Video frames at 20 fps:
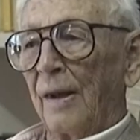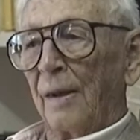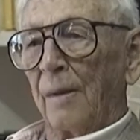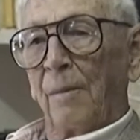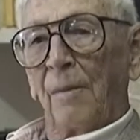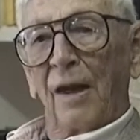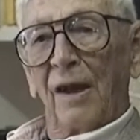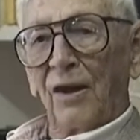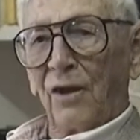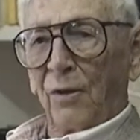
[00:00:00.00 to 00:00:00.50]

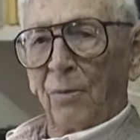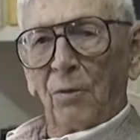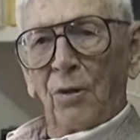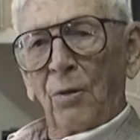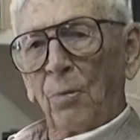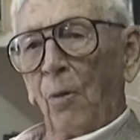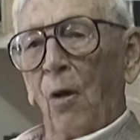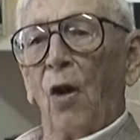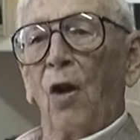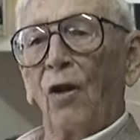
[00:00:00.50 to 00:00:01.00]
made some
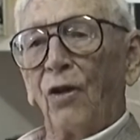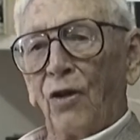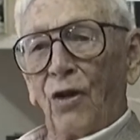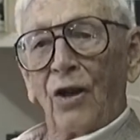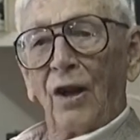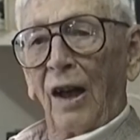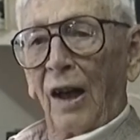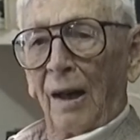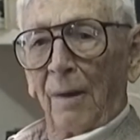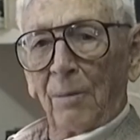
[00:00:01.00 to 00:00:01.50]
small
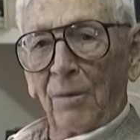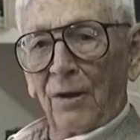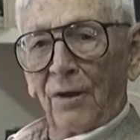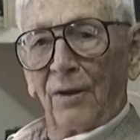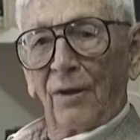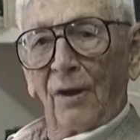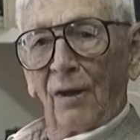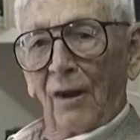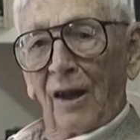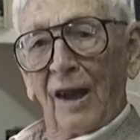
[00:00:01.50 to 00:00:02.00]
shops,
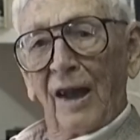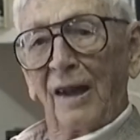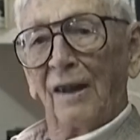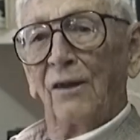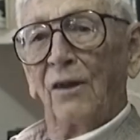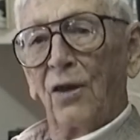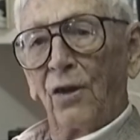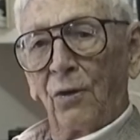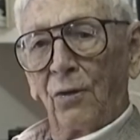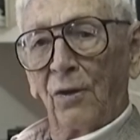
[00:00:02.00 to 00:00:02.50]
lined
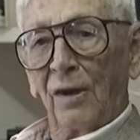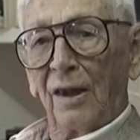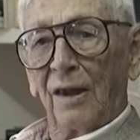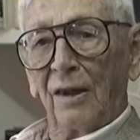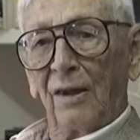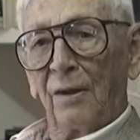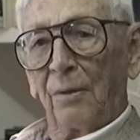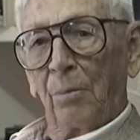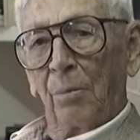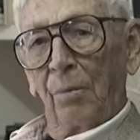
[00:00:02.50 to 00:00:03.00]
the
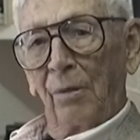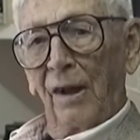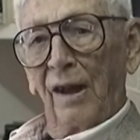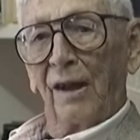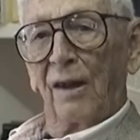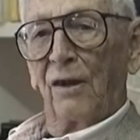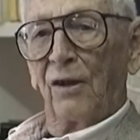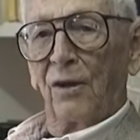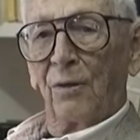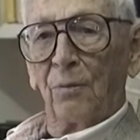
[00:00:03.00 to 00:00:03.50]
streets,
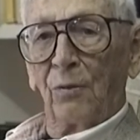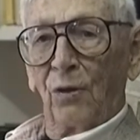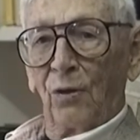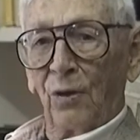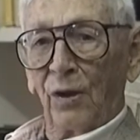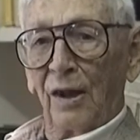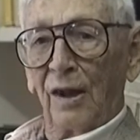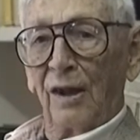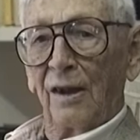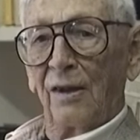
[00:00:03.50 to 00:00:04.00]
planted some
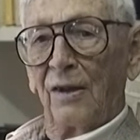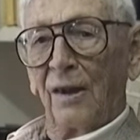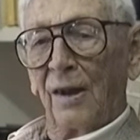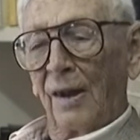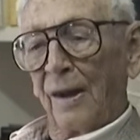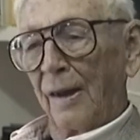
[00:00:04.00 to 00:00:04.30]
trees,